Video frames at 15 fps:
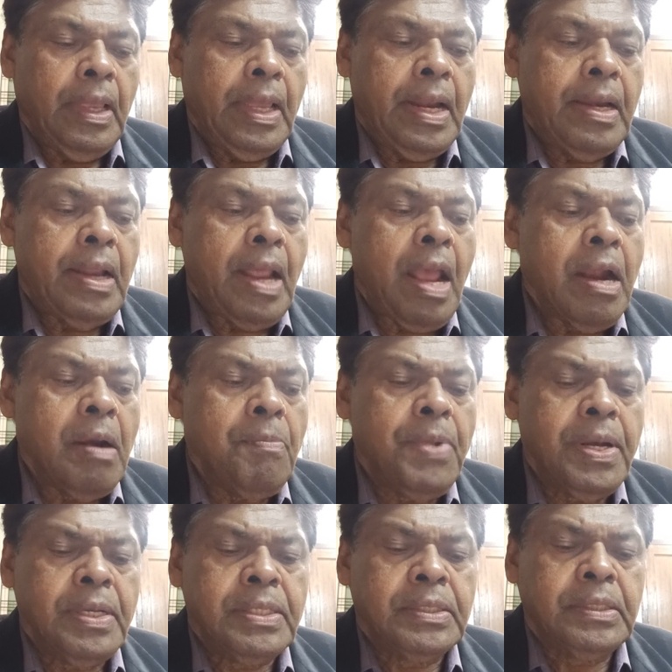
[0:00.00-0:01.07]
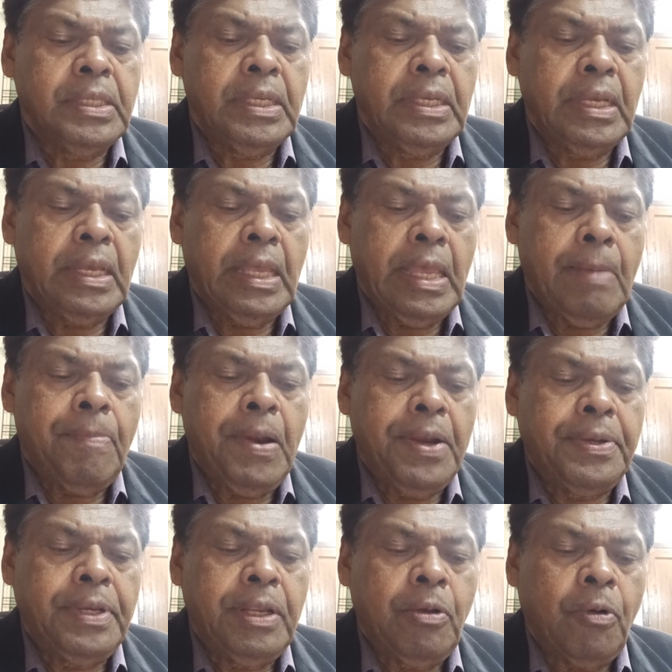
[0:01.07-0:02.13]
Entanglement is the
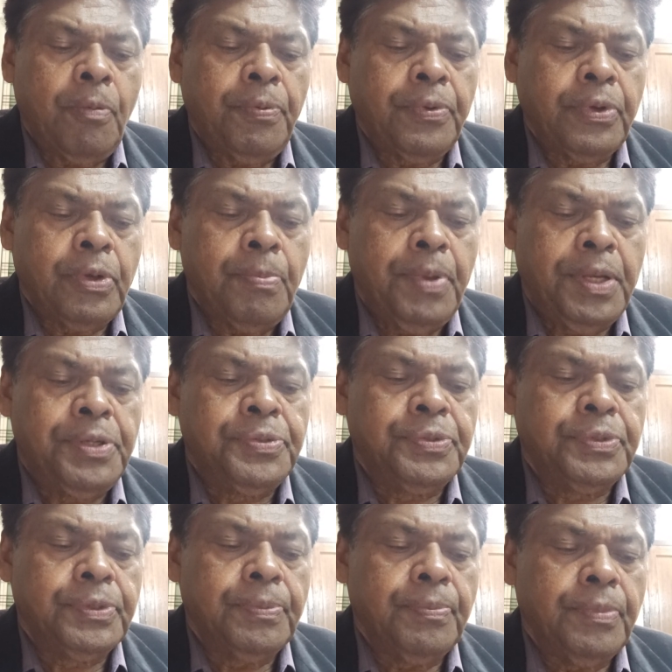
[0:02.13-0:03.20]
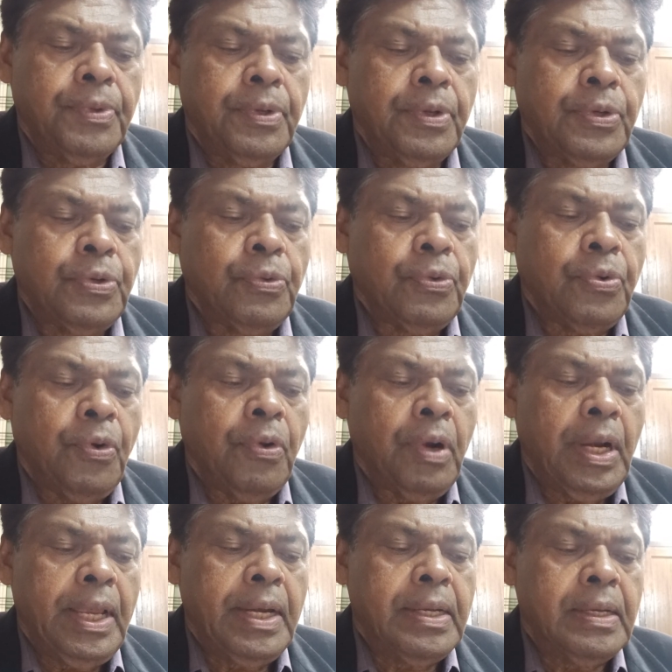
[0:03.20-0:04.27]
ability of qubits to
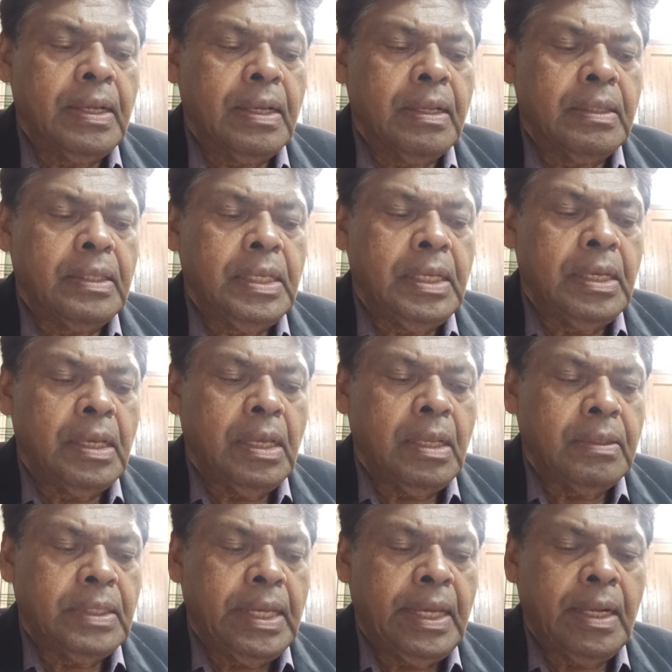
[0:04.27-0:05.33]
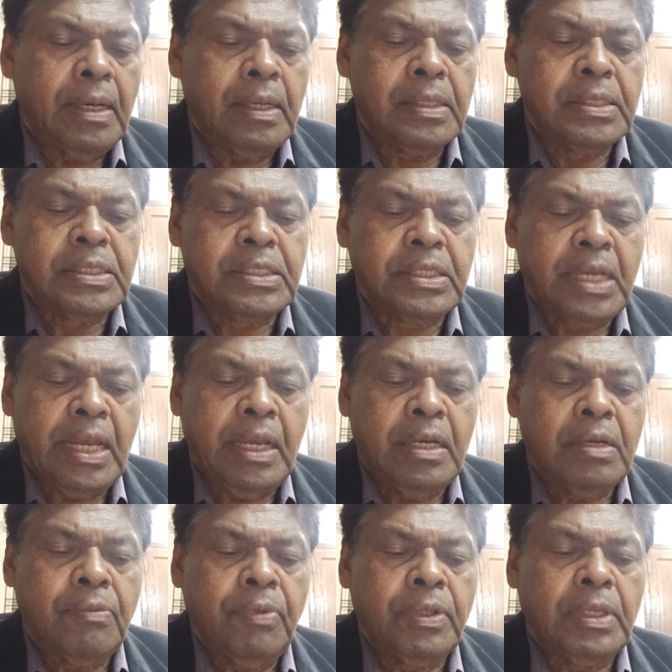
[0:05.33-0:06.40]
correlate their
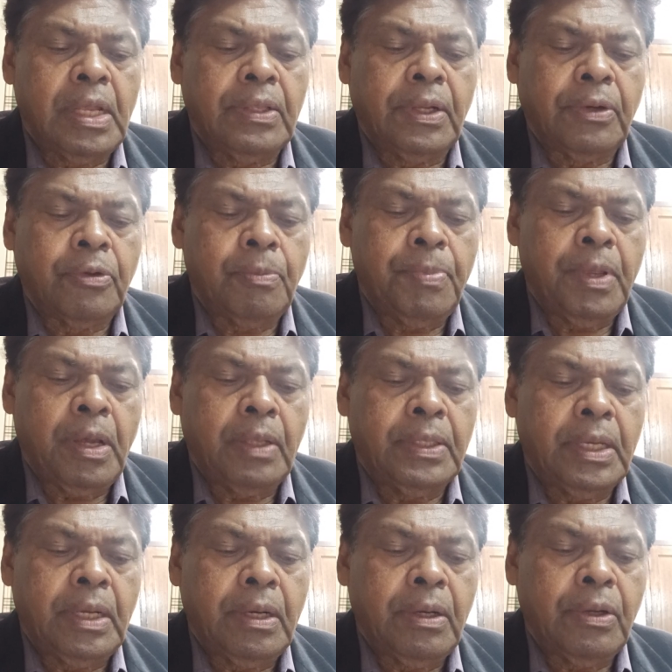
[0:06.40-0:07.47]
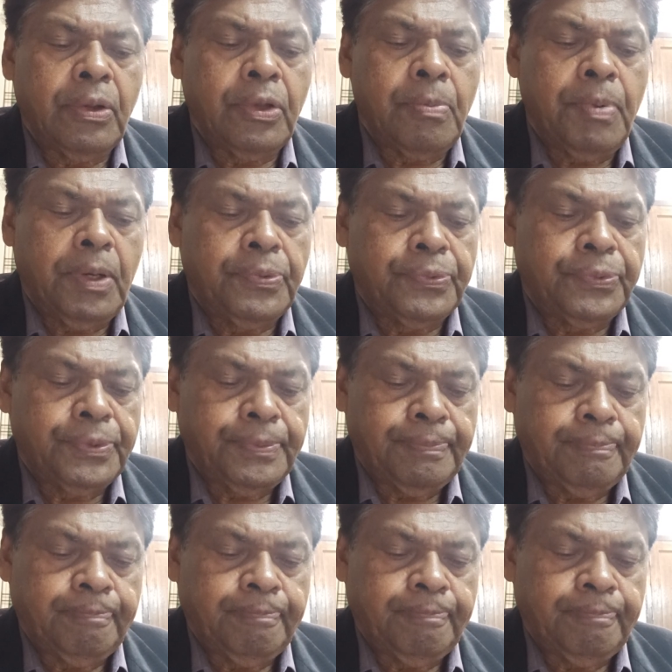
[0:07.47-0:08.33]
state with other qubits.